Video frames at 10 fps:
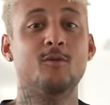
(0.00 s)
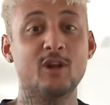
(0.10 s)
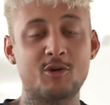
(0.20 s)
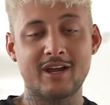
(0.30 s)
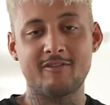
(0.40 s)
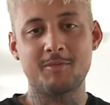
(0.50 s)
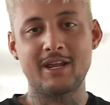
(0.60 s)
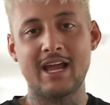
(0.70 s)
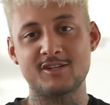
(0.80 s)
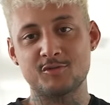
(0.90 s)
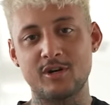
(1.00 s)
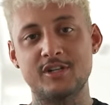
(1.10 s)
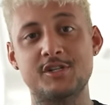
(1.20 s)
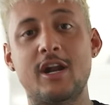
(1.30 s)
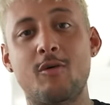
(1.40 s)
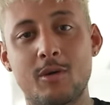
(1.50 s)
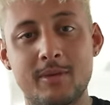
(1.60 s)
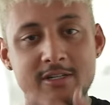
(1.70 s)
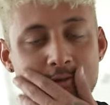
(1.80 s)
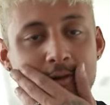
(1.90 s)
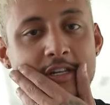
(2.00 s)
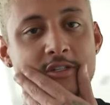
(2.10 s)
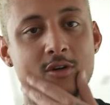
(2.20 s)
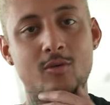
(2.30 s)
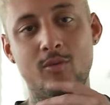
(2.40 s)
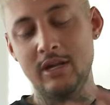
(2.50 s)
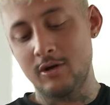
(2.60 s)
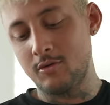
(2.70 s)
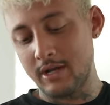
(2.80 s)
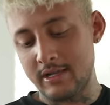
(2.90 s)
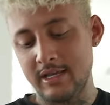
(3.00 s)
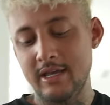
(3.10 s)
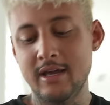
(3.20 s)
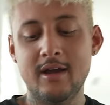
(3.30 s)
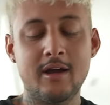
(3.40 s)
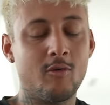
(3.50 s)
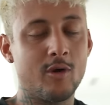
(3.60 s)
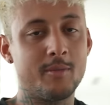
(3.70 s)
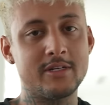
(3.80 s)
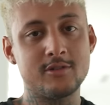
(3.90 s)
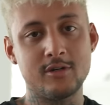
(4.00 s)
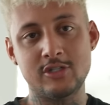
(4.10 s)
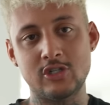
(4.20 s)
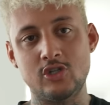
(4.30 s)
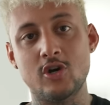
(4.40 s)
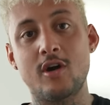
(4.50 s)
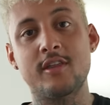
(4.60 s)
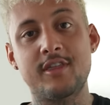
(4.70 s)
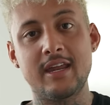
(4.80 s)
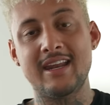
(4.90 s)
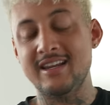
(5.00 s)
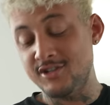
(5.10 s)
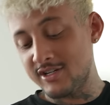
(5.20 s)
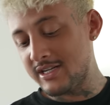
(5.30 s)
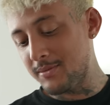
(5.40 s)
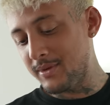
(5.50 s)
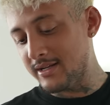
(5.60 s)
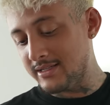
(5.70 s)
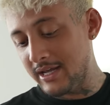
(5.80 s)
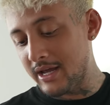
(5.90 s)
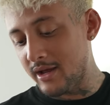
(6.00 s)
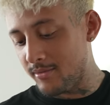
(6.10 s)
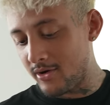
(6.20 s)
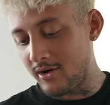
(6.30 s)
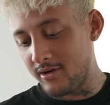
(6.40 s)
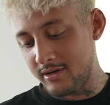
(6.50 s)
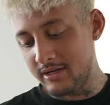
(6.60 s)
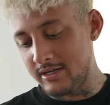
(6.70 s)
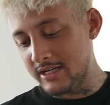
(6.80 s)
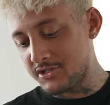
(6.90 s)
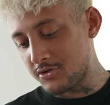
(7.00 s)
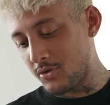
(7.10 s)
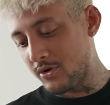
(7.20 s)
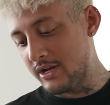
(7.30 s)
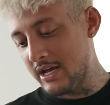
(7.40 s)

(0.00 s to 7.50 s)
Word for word: Really quick, everybody, I just wanted to shout out one of my students really quickly. One of my students, Jonathan, he just sent me a DM on Discord.